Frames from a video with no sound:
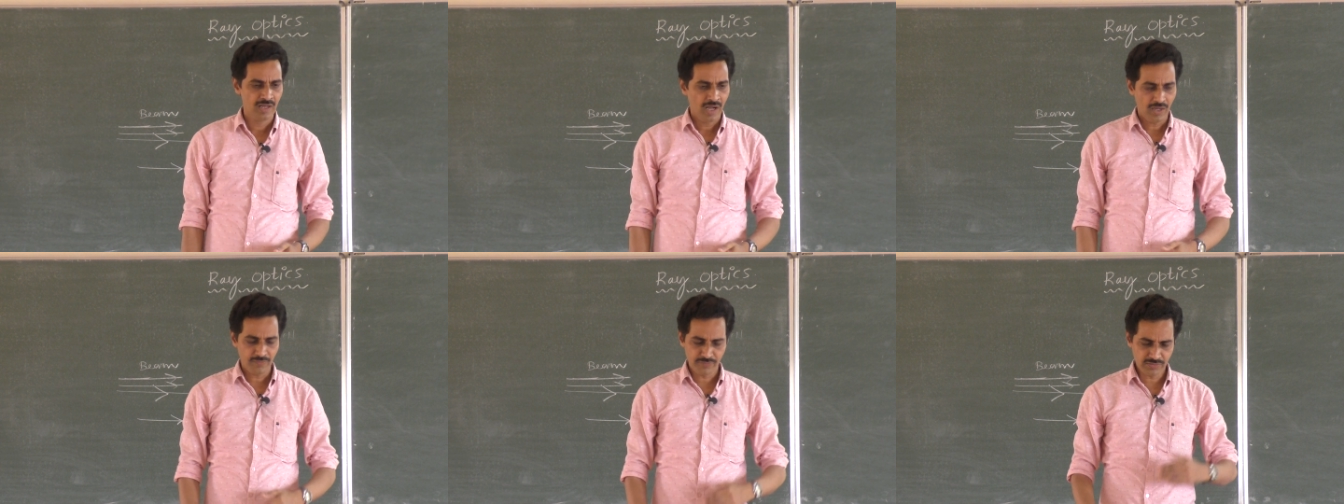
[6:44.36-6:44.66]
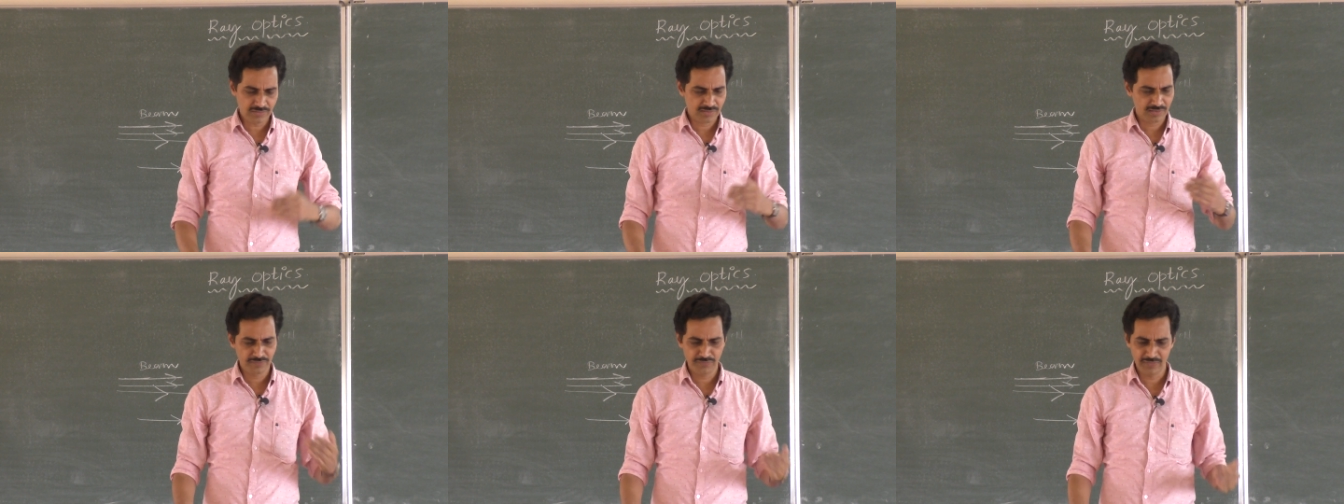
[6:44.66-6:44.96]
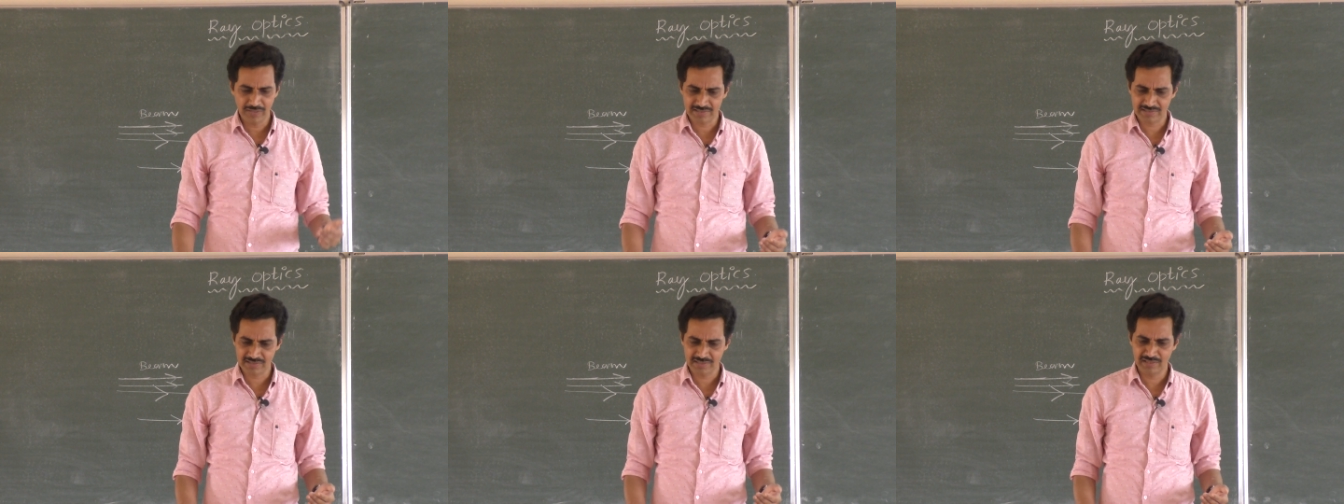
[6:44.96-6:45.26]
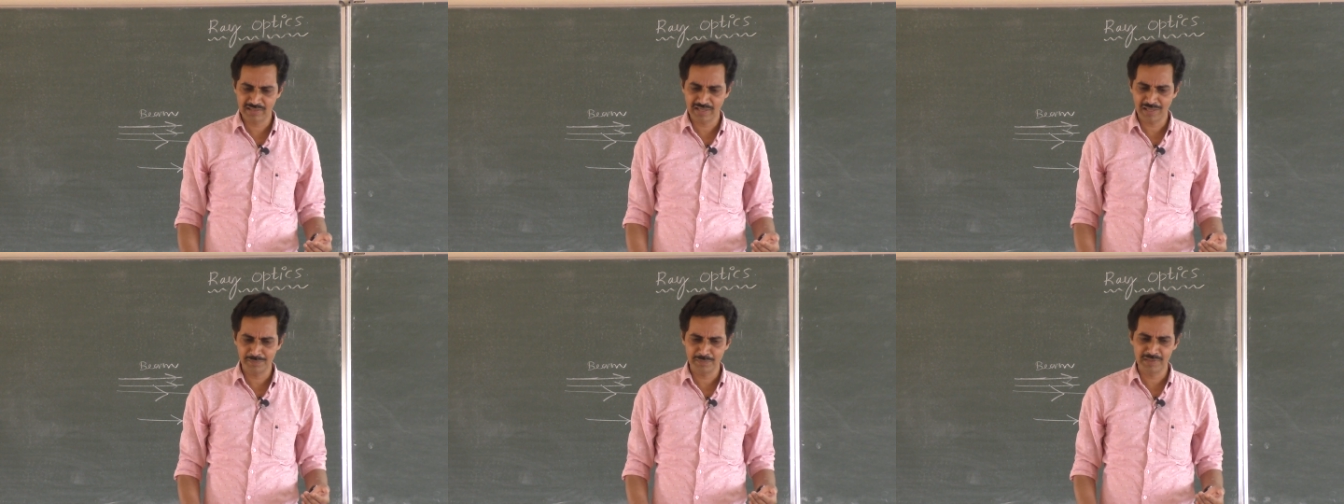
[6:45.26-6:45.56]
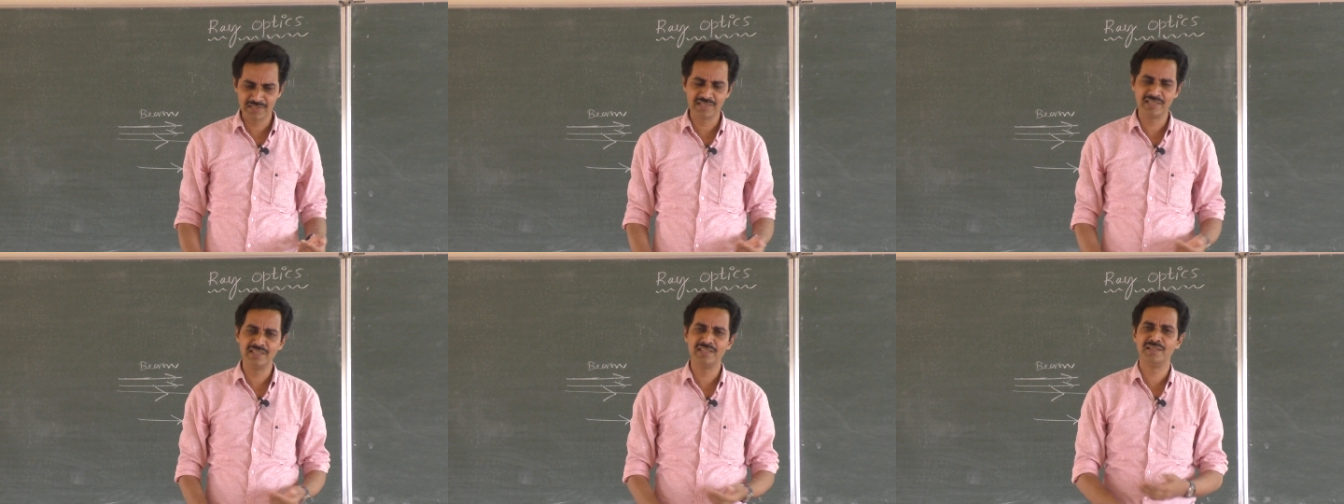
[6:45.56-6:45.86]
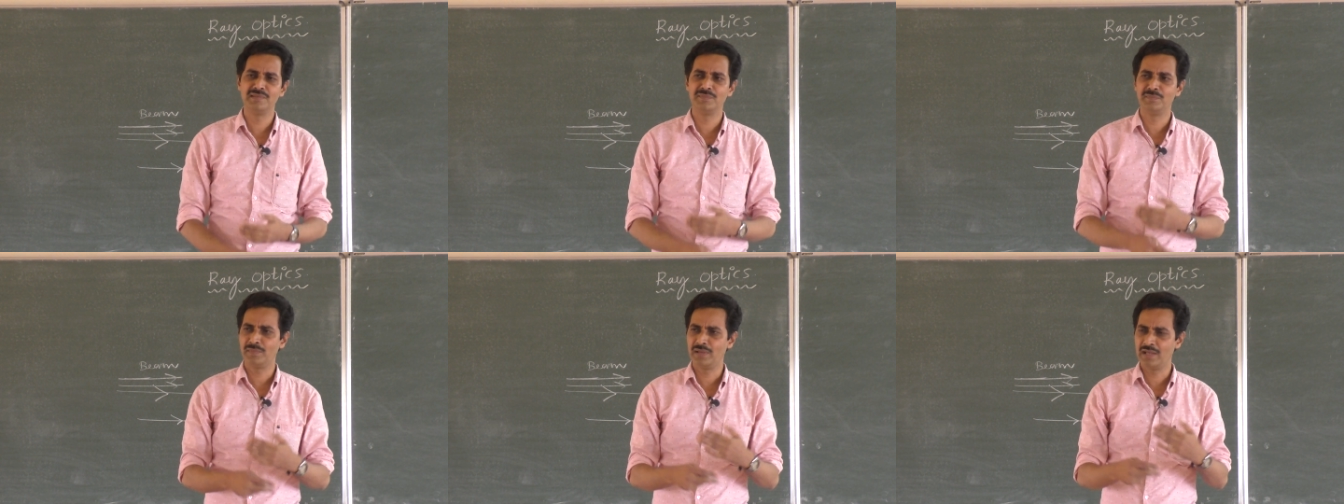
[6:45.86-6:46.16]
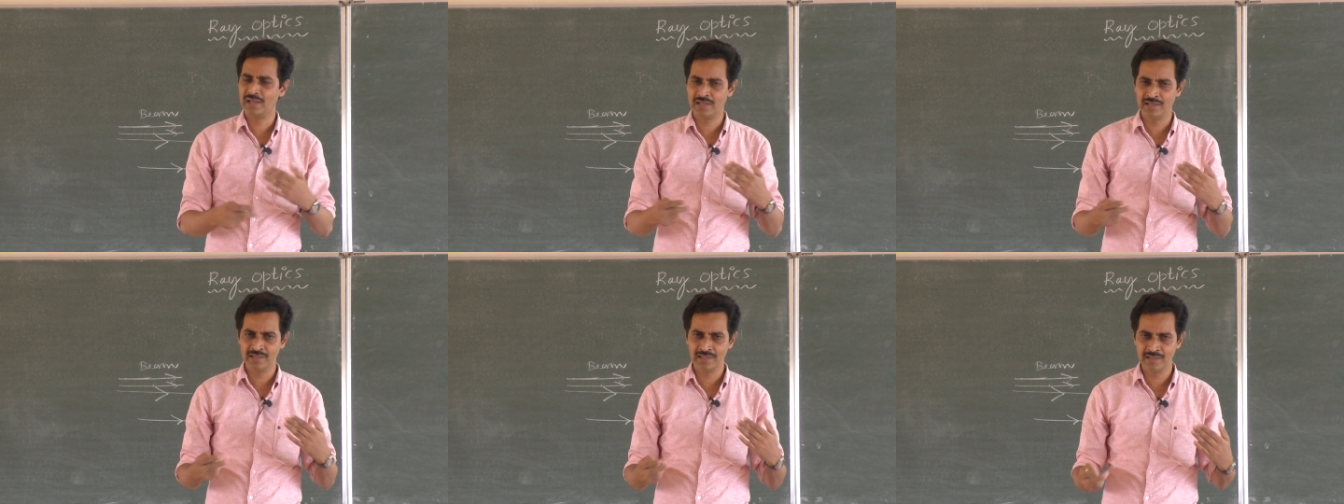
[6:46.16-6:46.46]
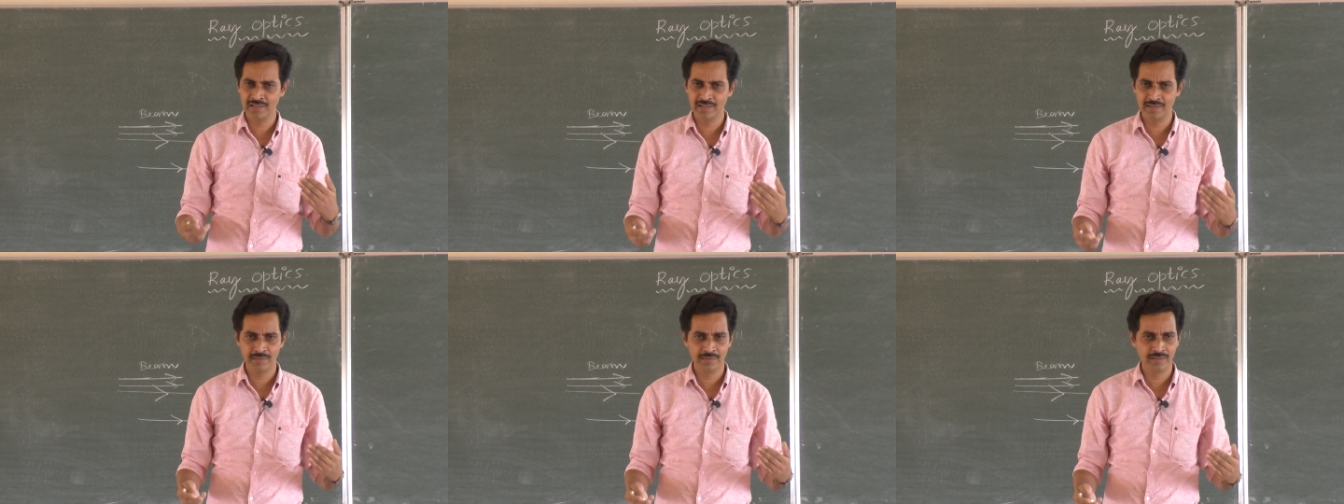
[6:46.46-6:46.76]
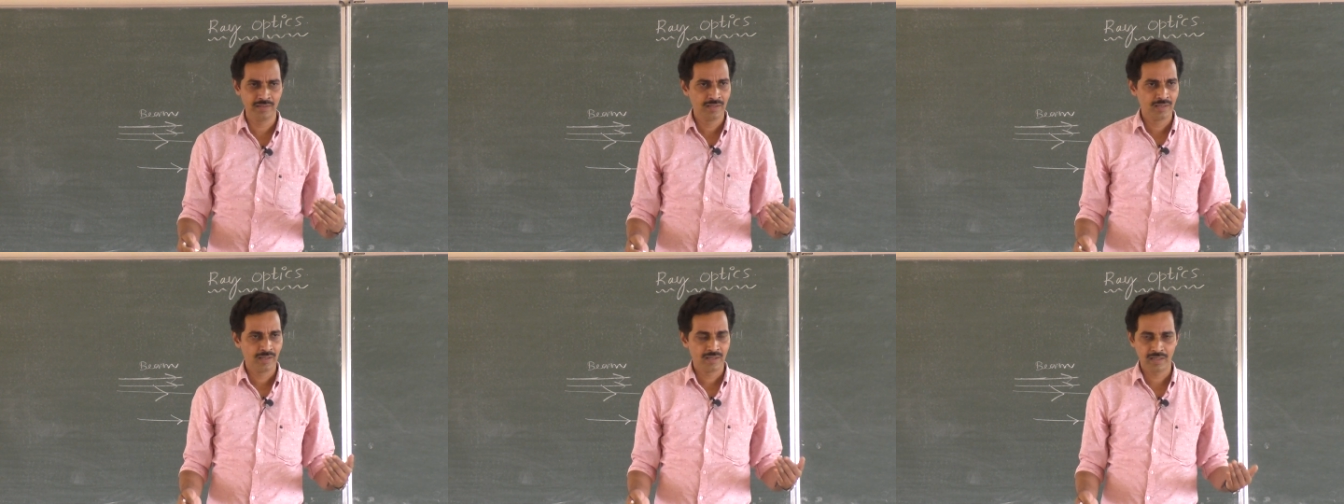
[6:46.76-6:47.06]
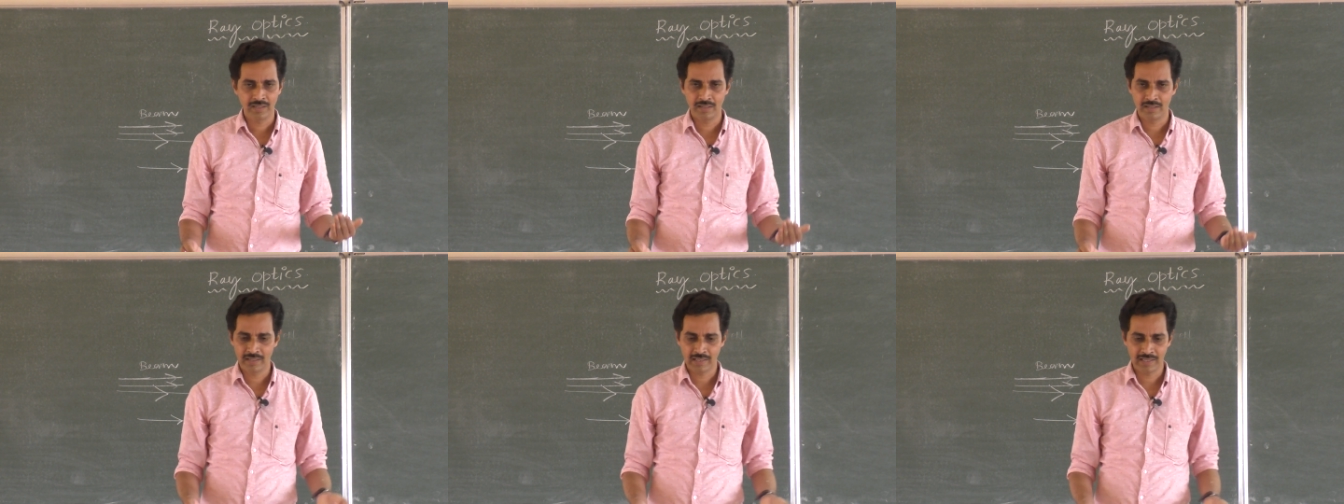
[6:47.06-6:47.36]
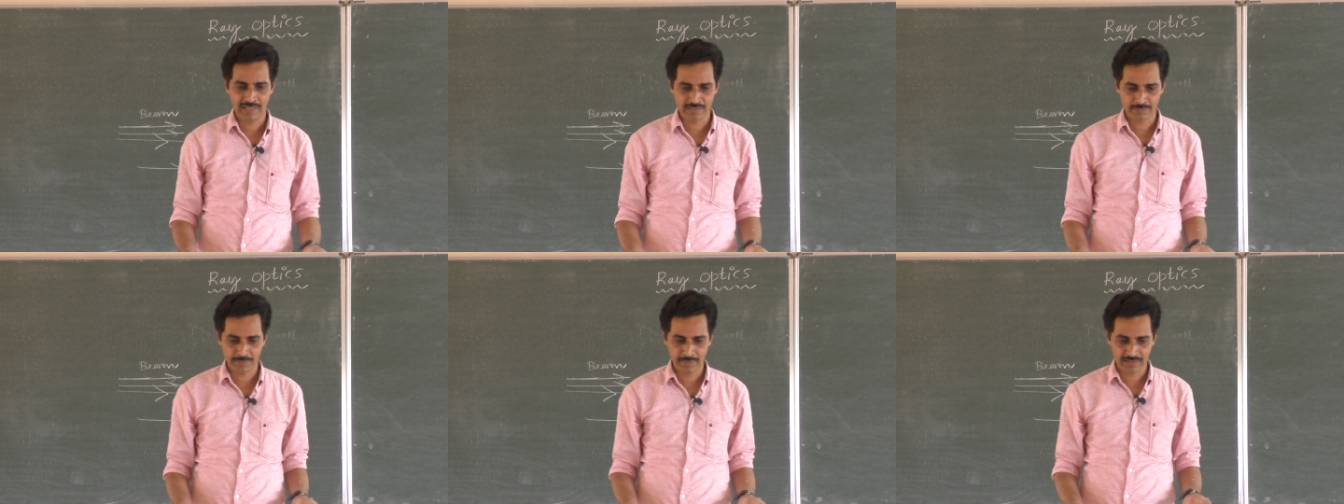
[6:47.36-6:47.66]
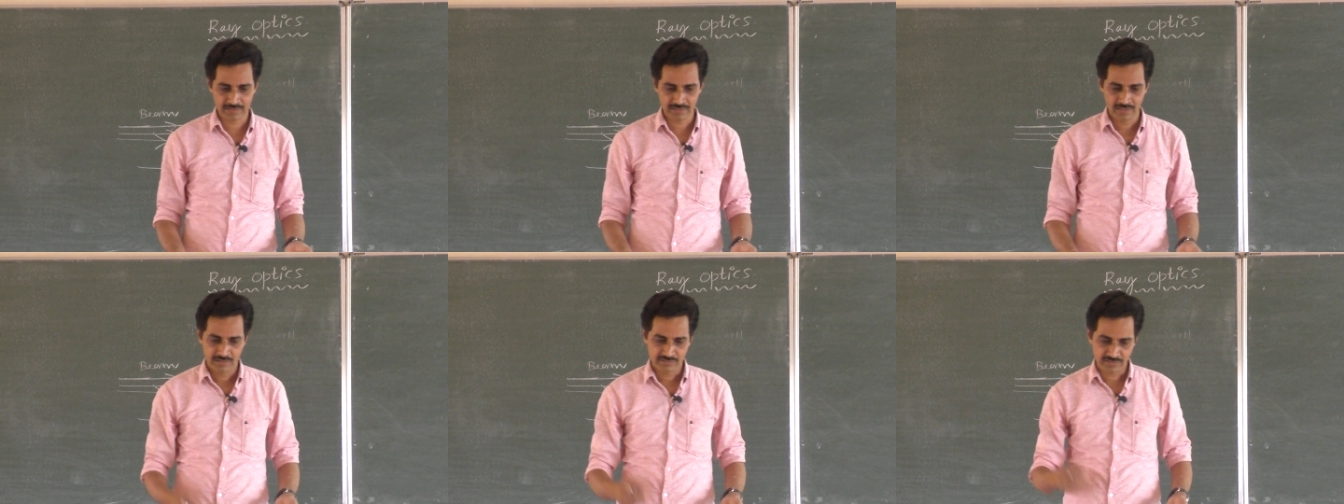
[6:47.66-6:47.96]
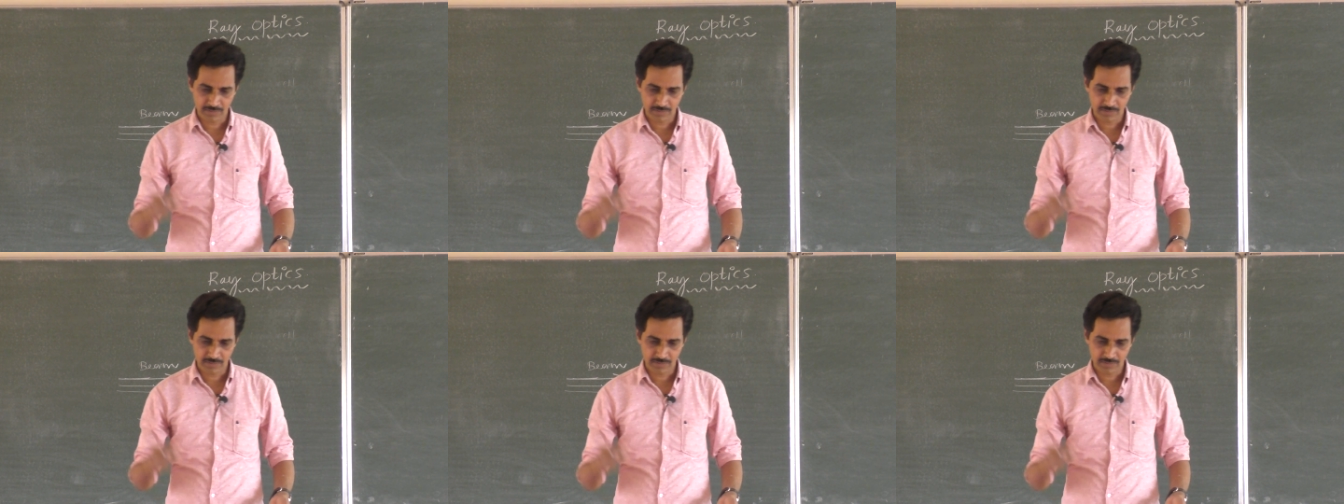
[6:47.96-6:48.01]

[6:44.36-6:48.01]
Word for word: Of course, reflection can be seen in many uh, aspects.